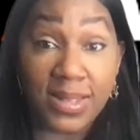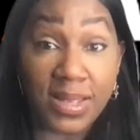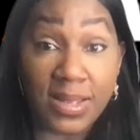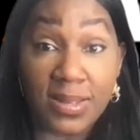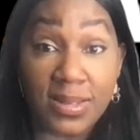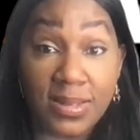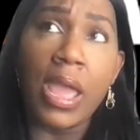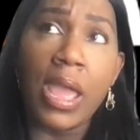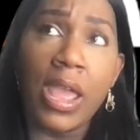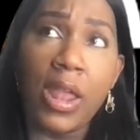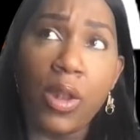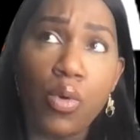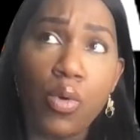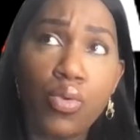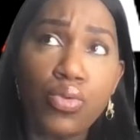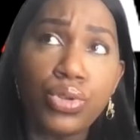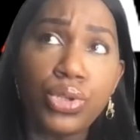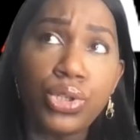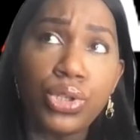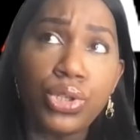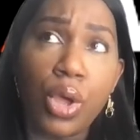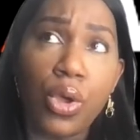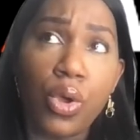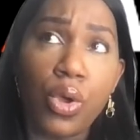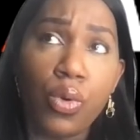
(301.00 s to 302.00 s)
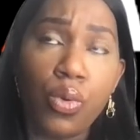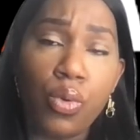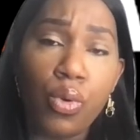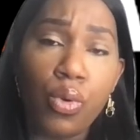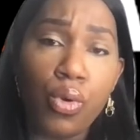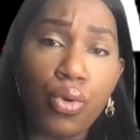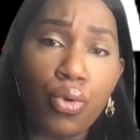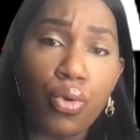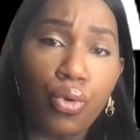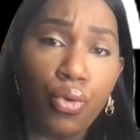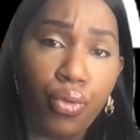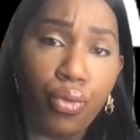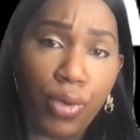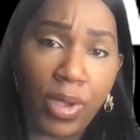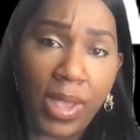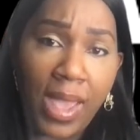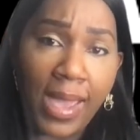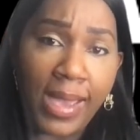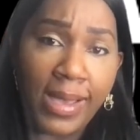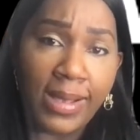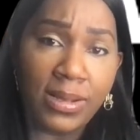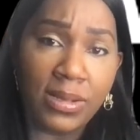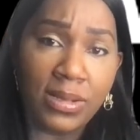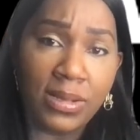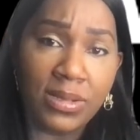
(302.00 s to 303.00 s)
is. It also
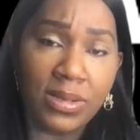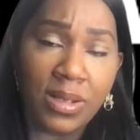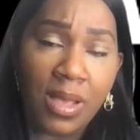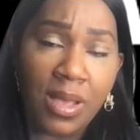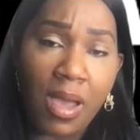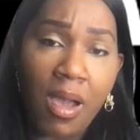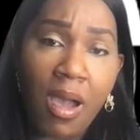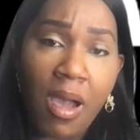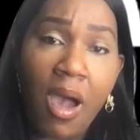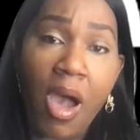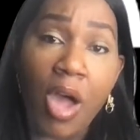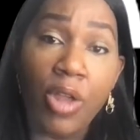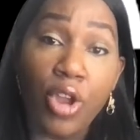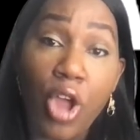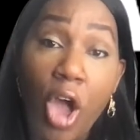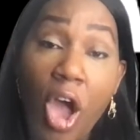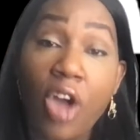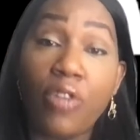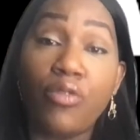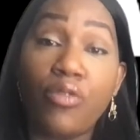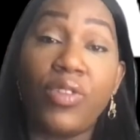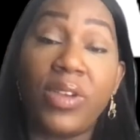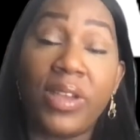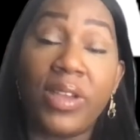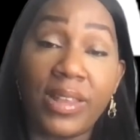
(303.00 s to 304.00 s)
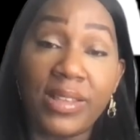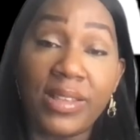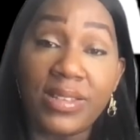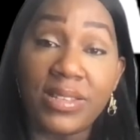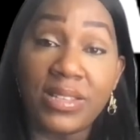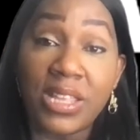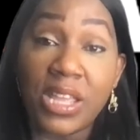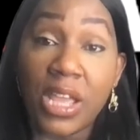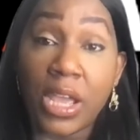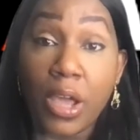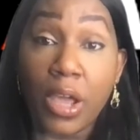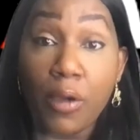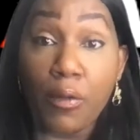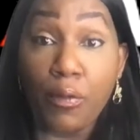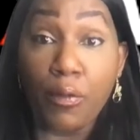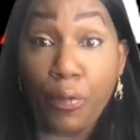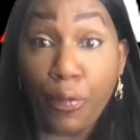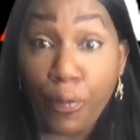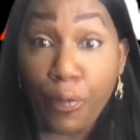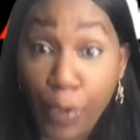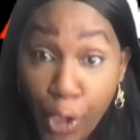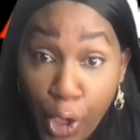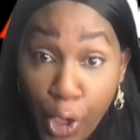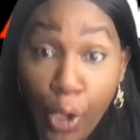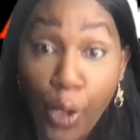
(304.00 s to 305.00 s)
creates an unrealistic
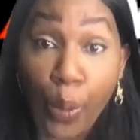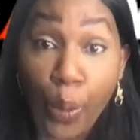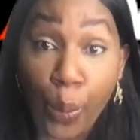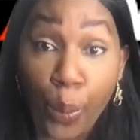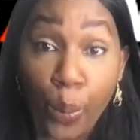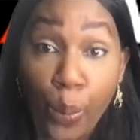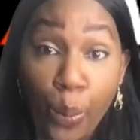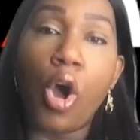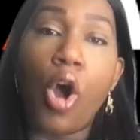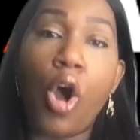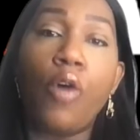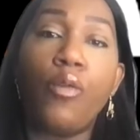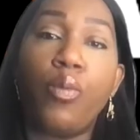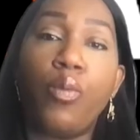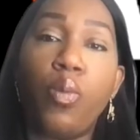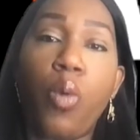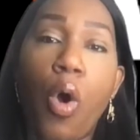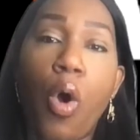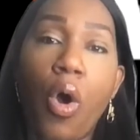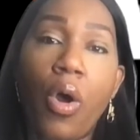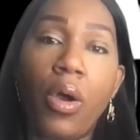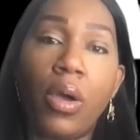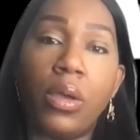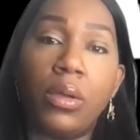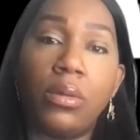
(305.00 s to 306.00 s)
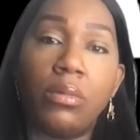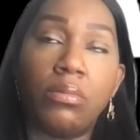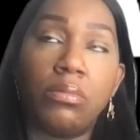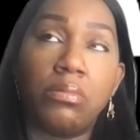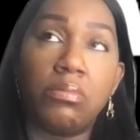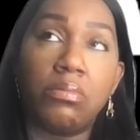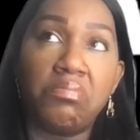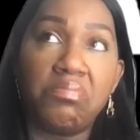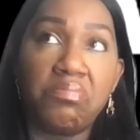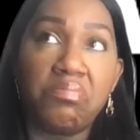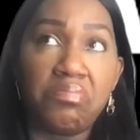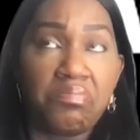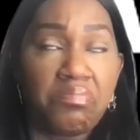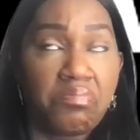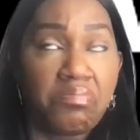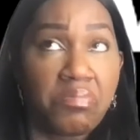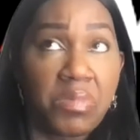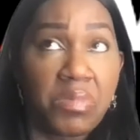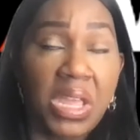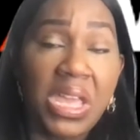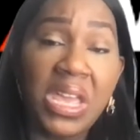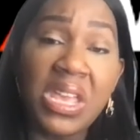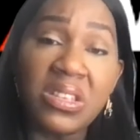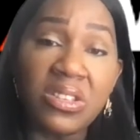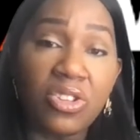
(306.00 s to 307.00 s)
view of what
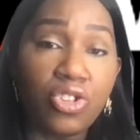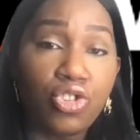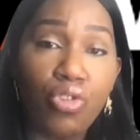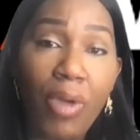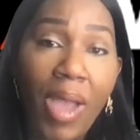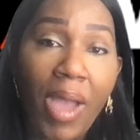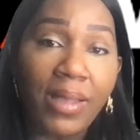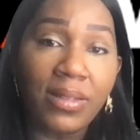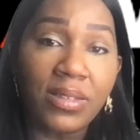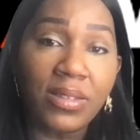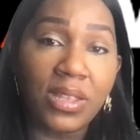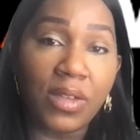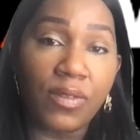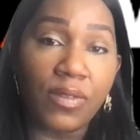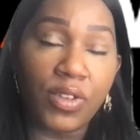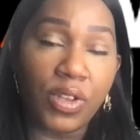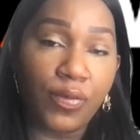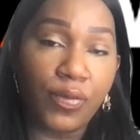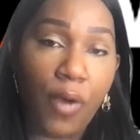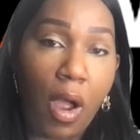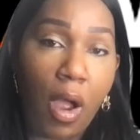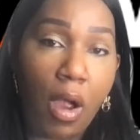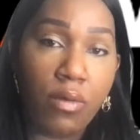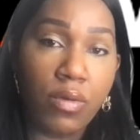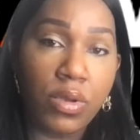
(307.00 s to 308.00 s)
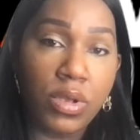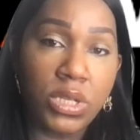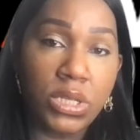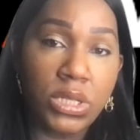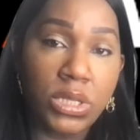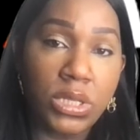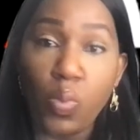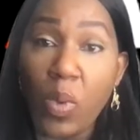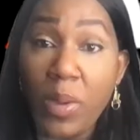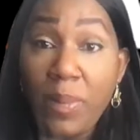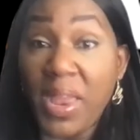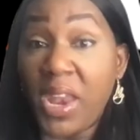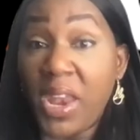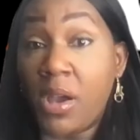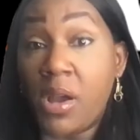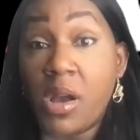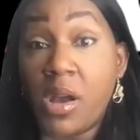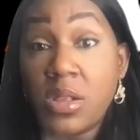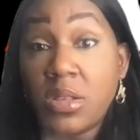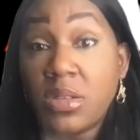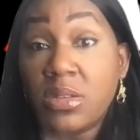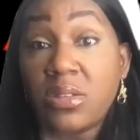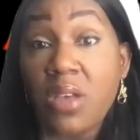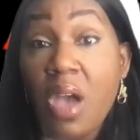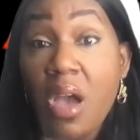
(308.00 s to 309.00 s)
is attractive as far as women are
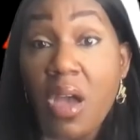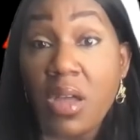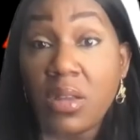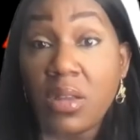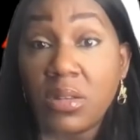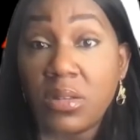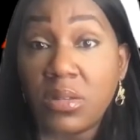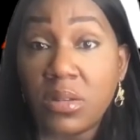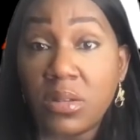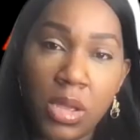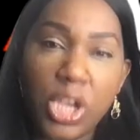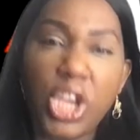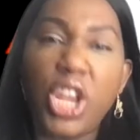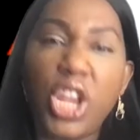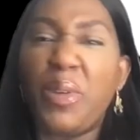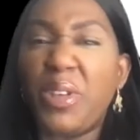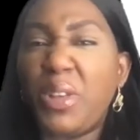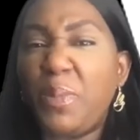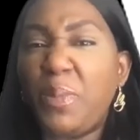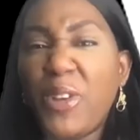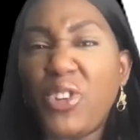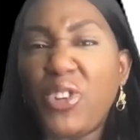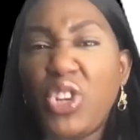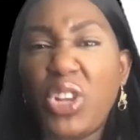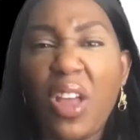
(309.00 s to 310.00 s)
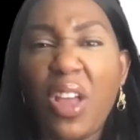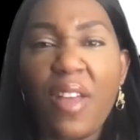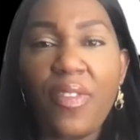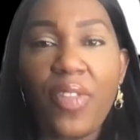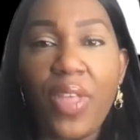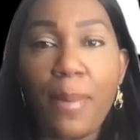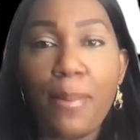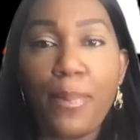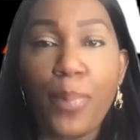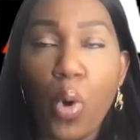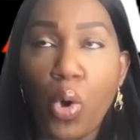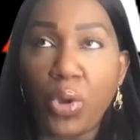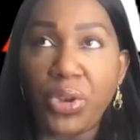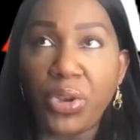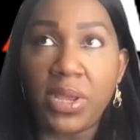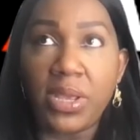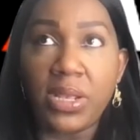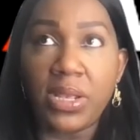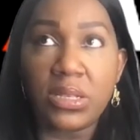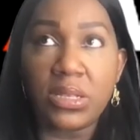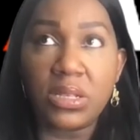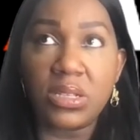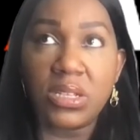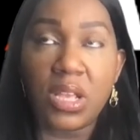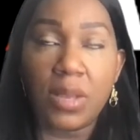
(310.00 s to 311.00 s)
concerned, especially like their
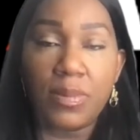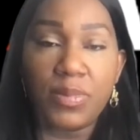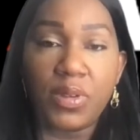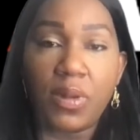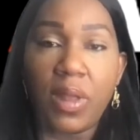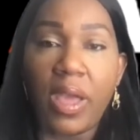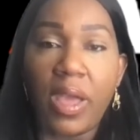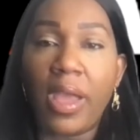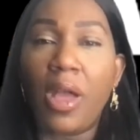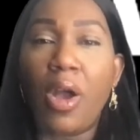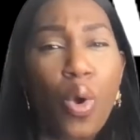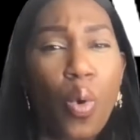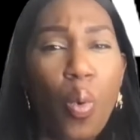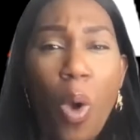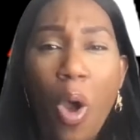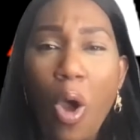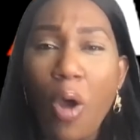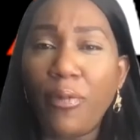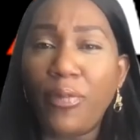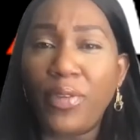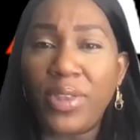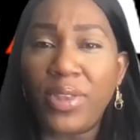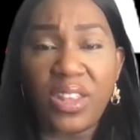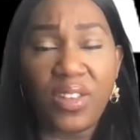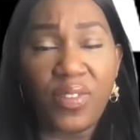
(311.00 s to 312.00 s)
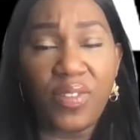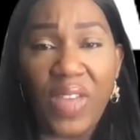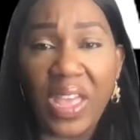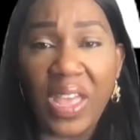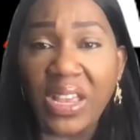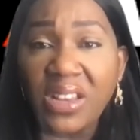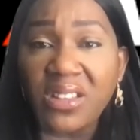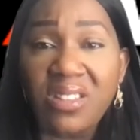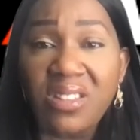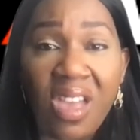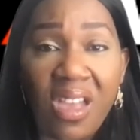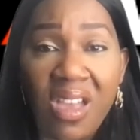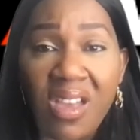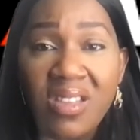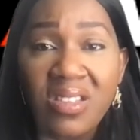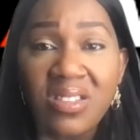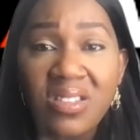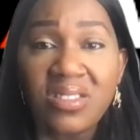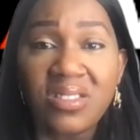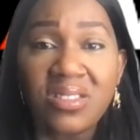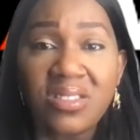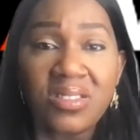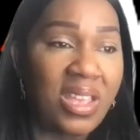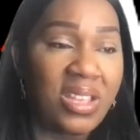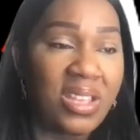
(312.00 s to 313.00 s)
bodies, in terms of like, quite often it's fake
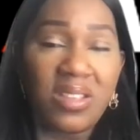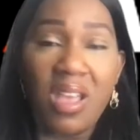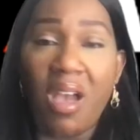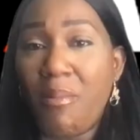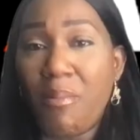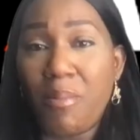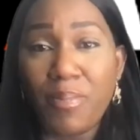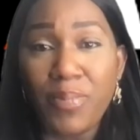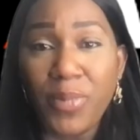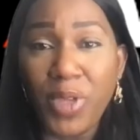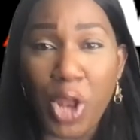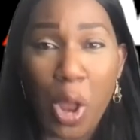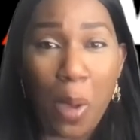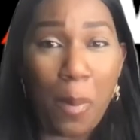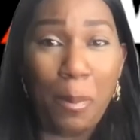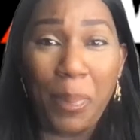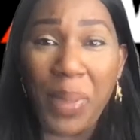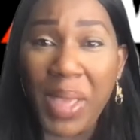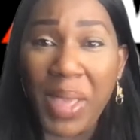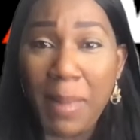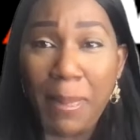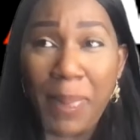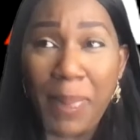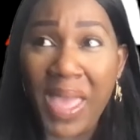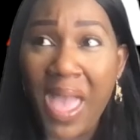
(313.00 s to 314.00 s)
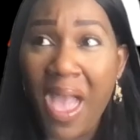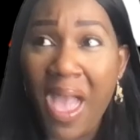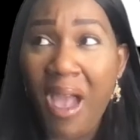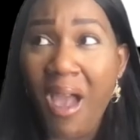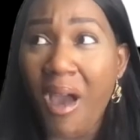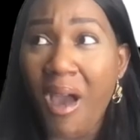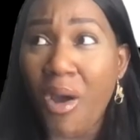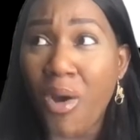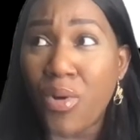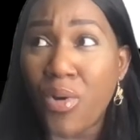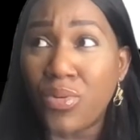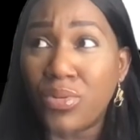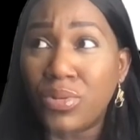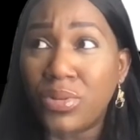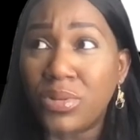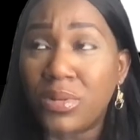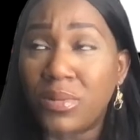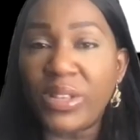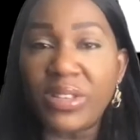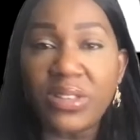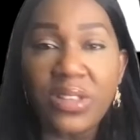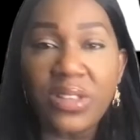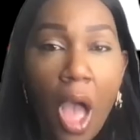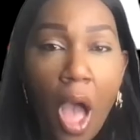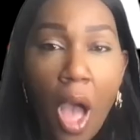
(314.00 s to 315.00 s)
tits, it's BBL,
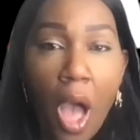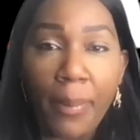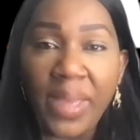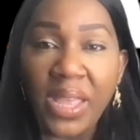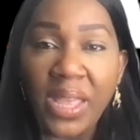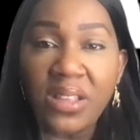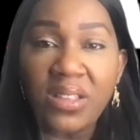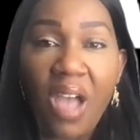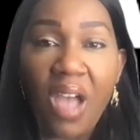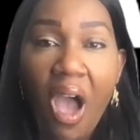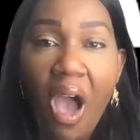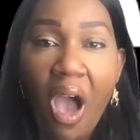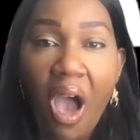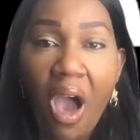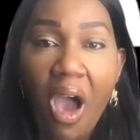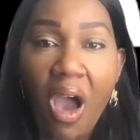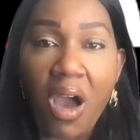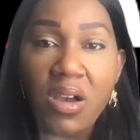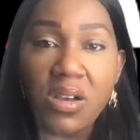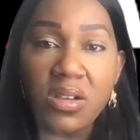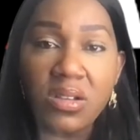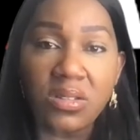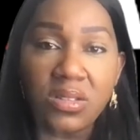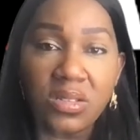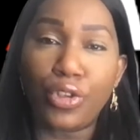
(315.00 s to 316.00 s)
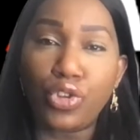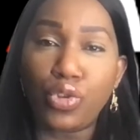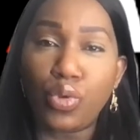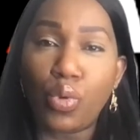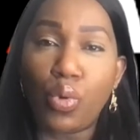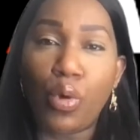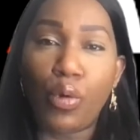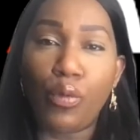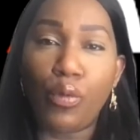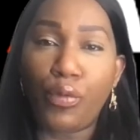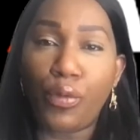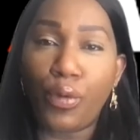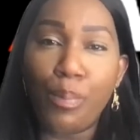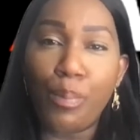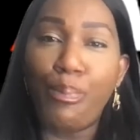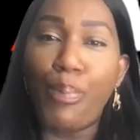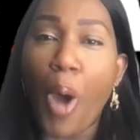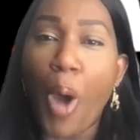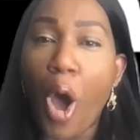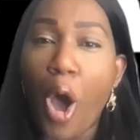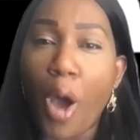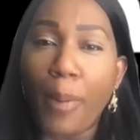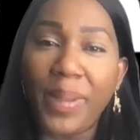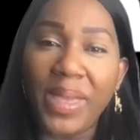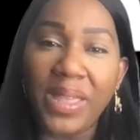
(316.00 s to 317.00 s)
it's tummy tucks, the sort of
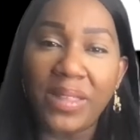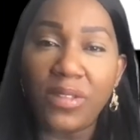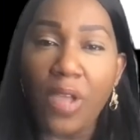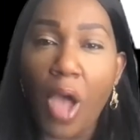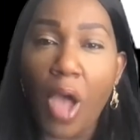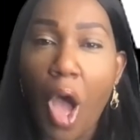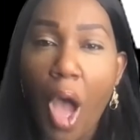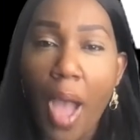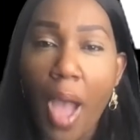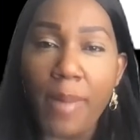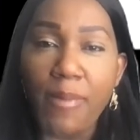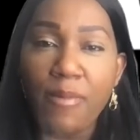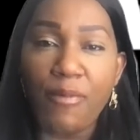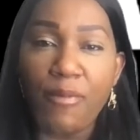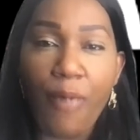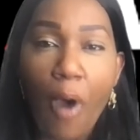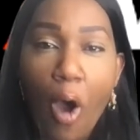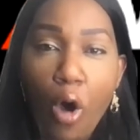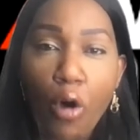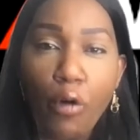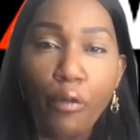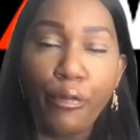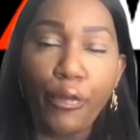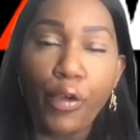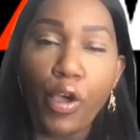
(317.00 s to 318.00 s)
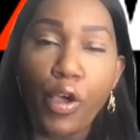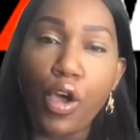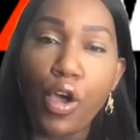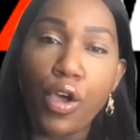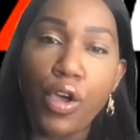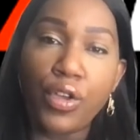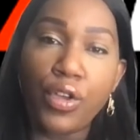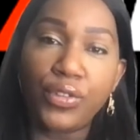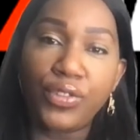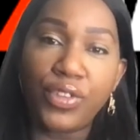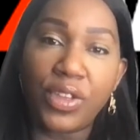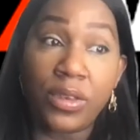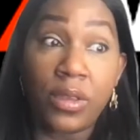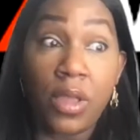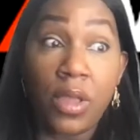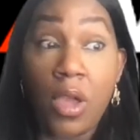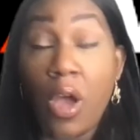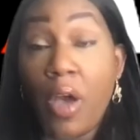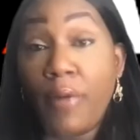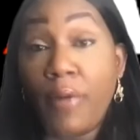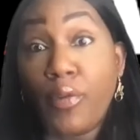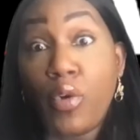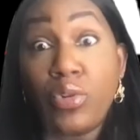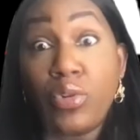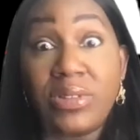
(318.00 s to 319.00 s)
Barbie type vulvas. And
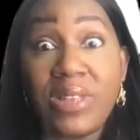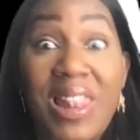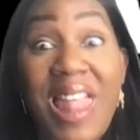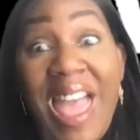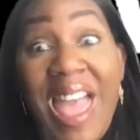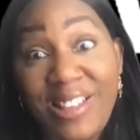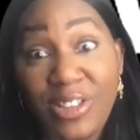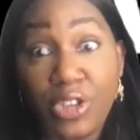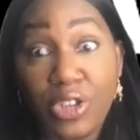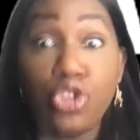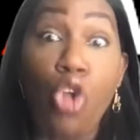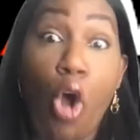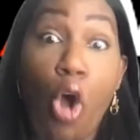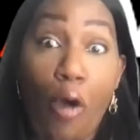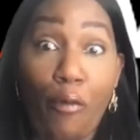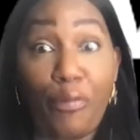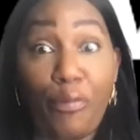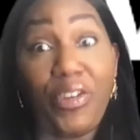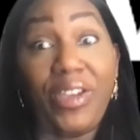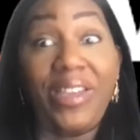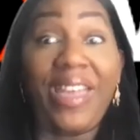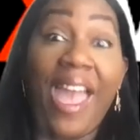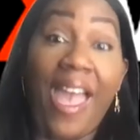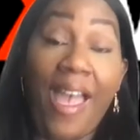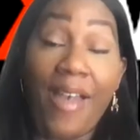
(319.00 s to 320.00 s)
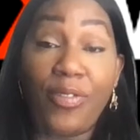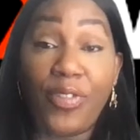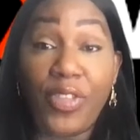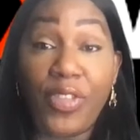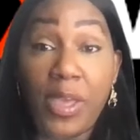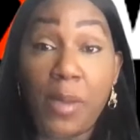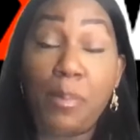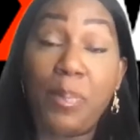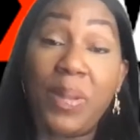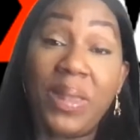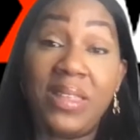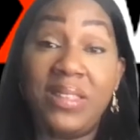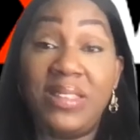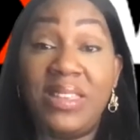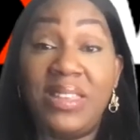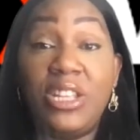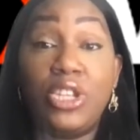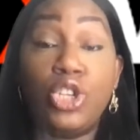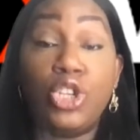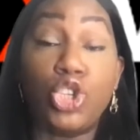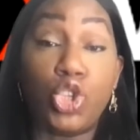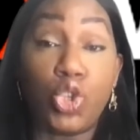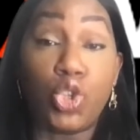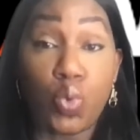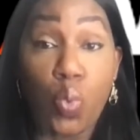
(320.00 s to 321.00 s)
of course, let's not forget the ability
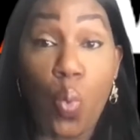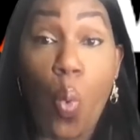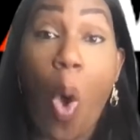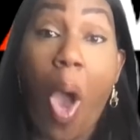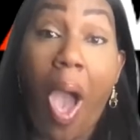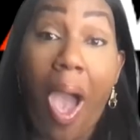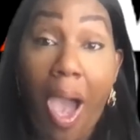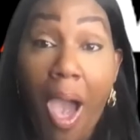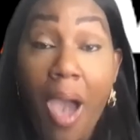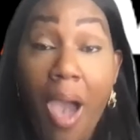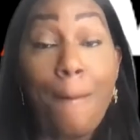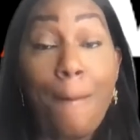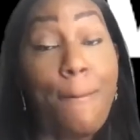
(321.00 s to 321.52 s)
to squirt